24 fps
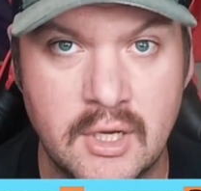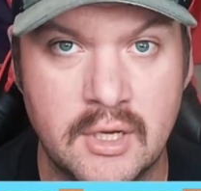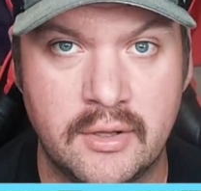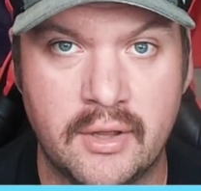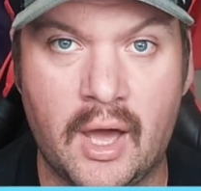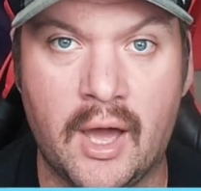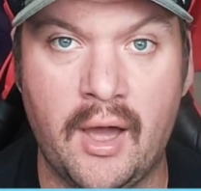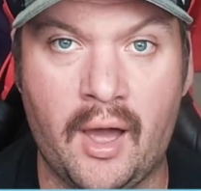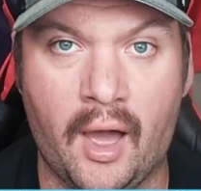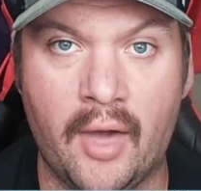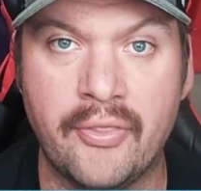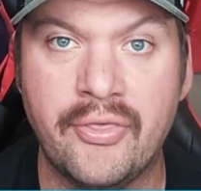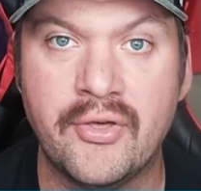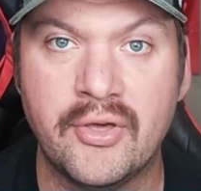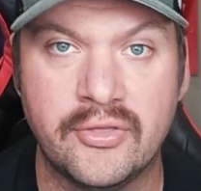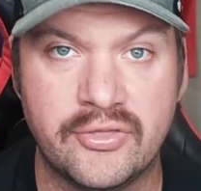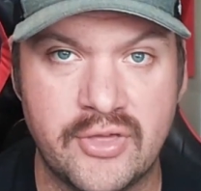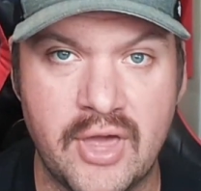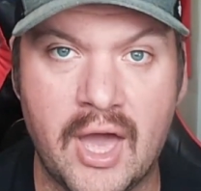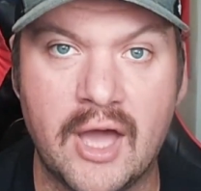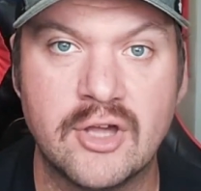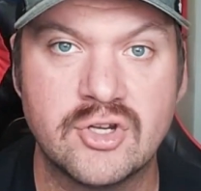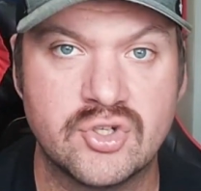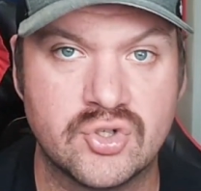I, I think
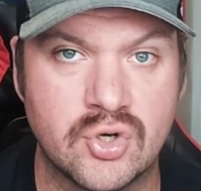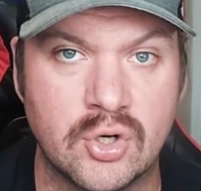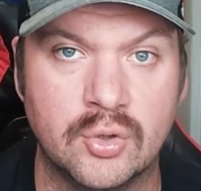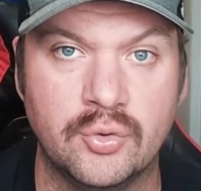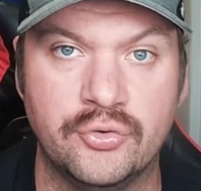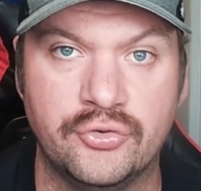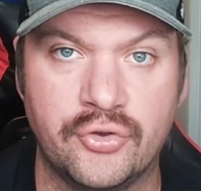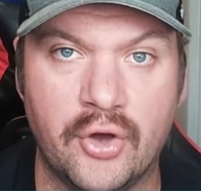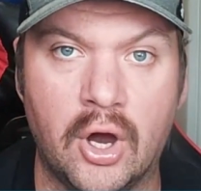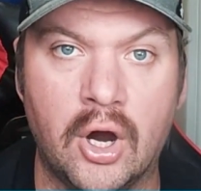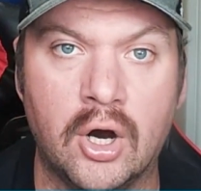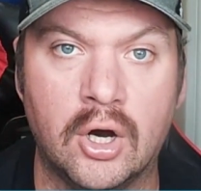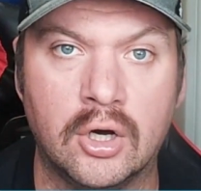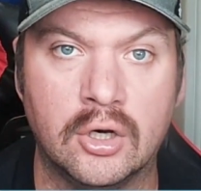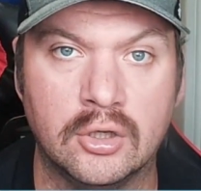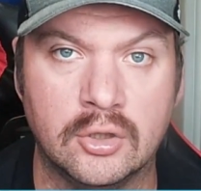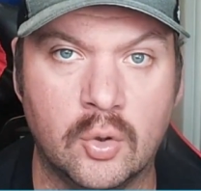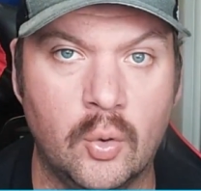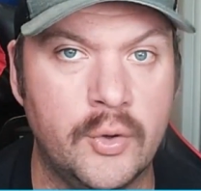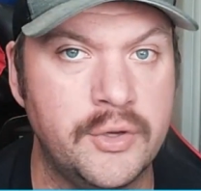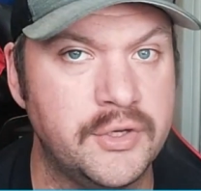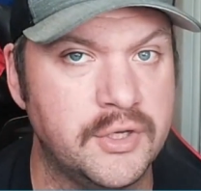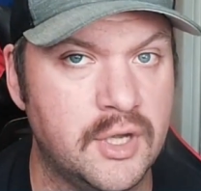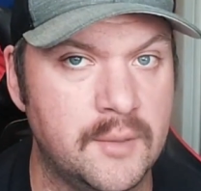the Astros are
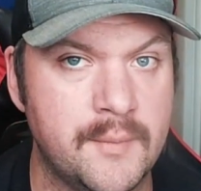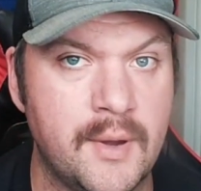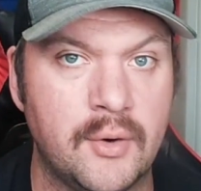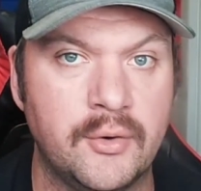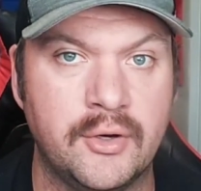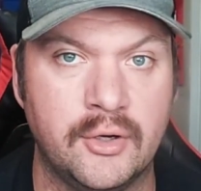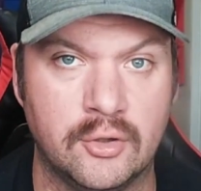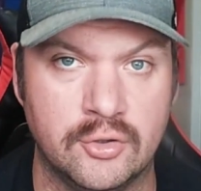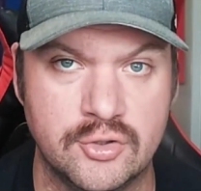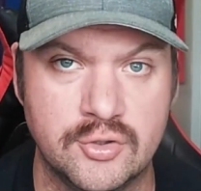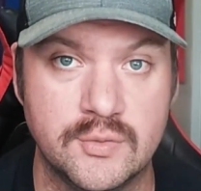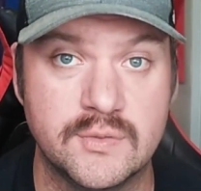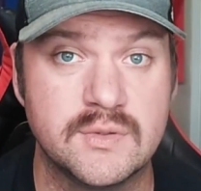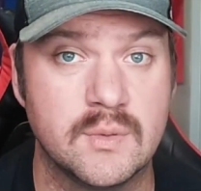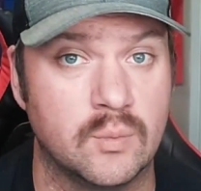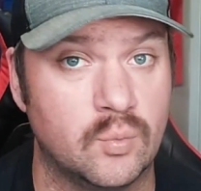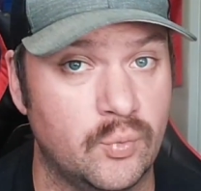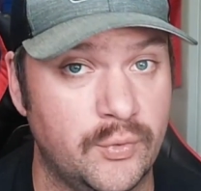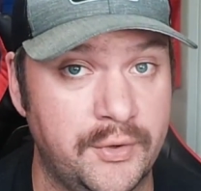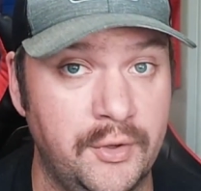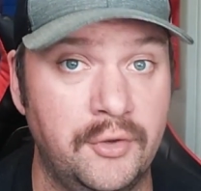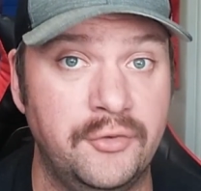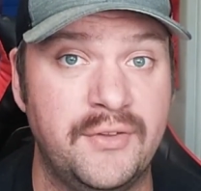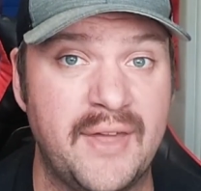going to come out here and do some
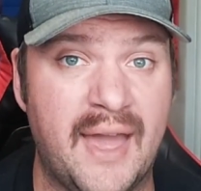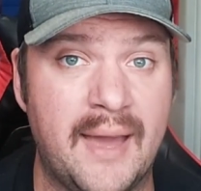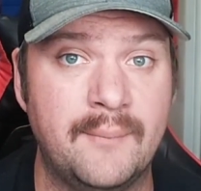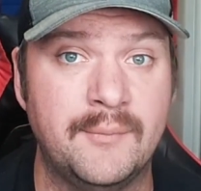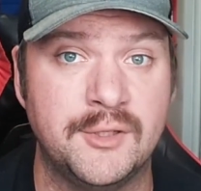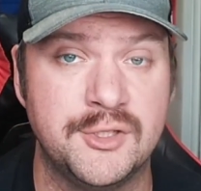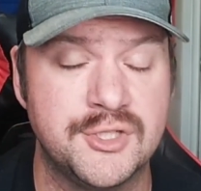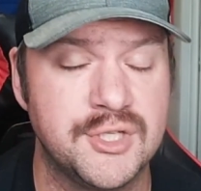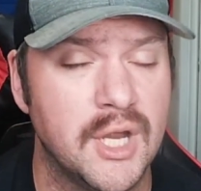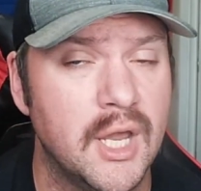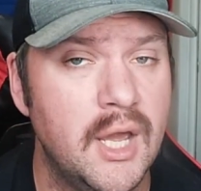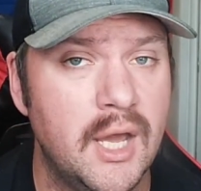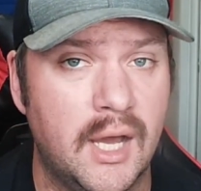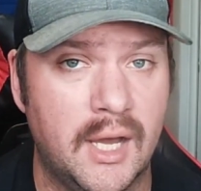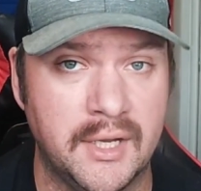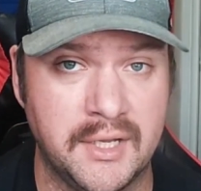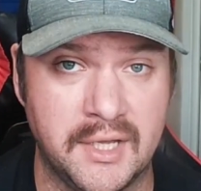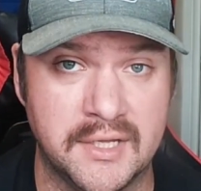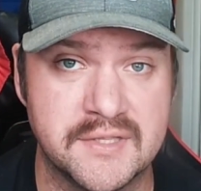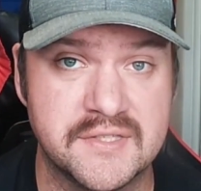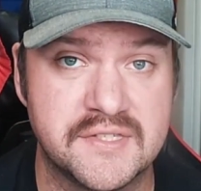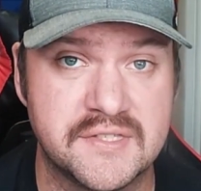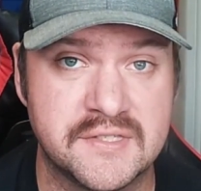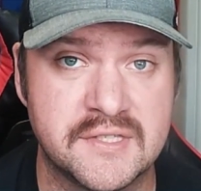real damage
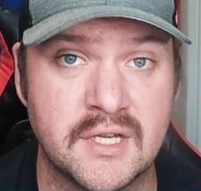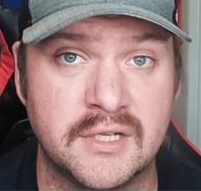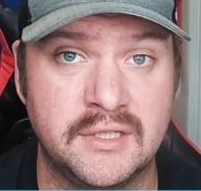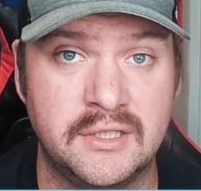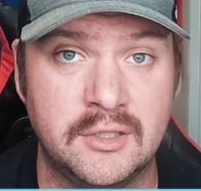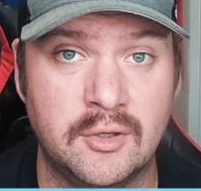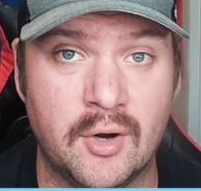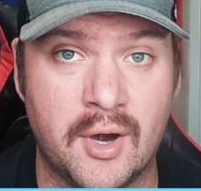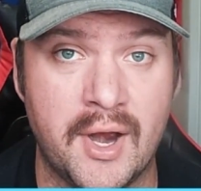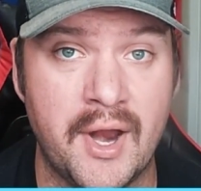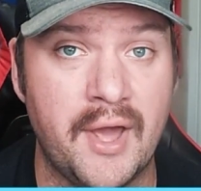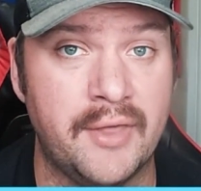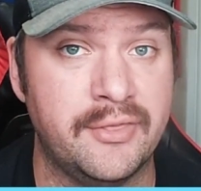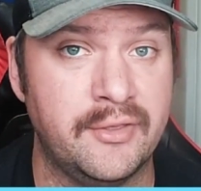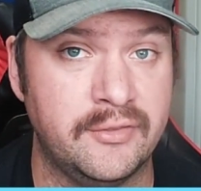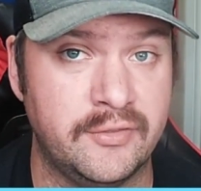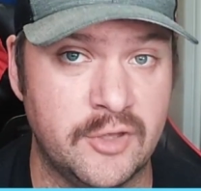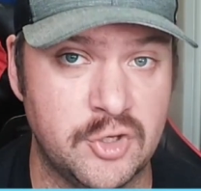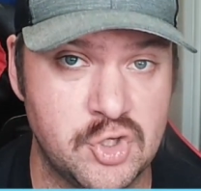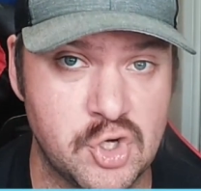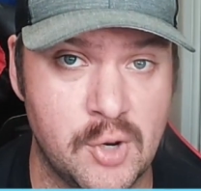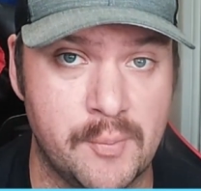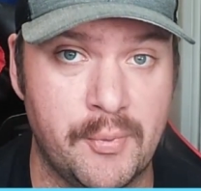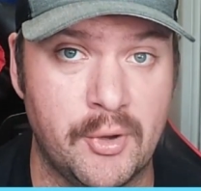against Sonny Gray. I think
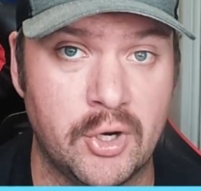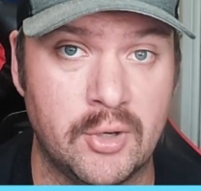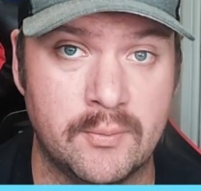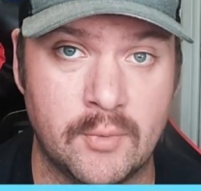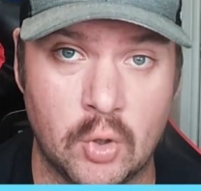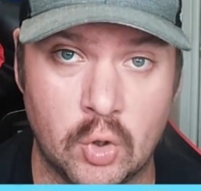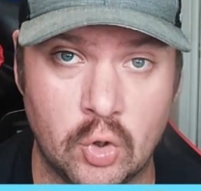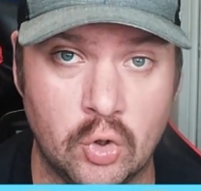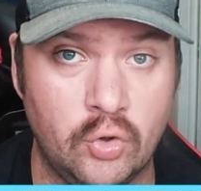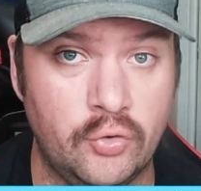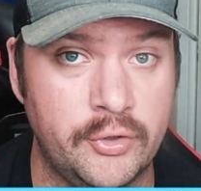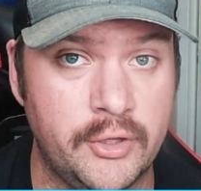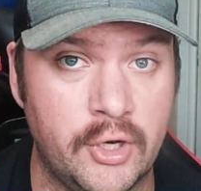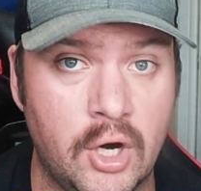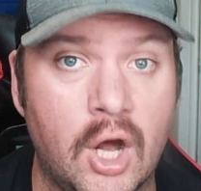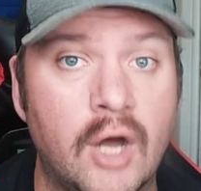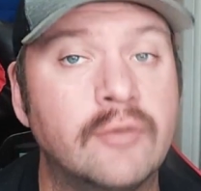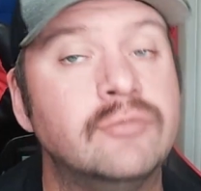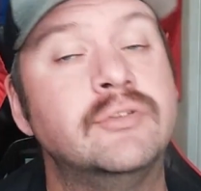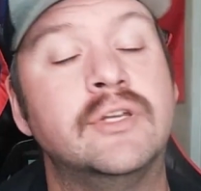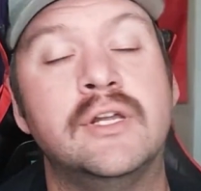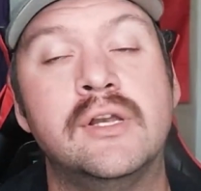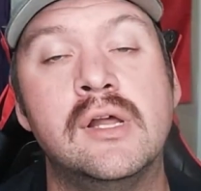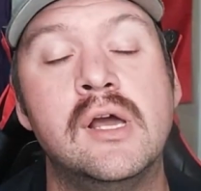they jump on him early and
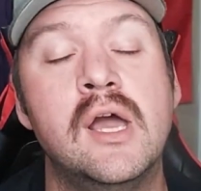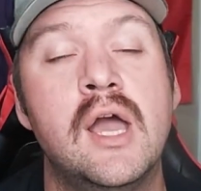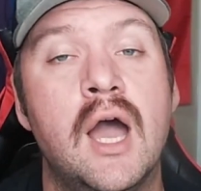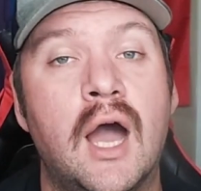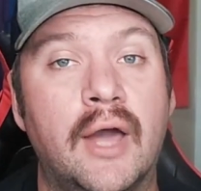often.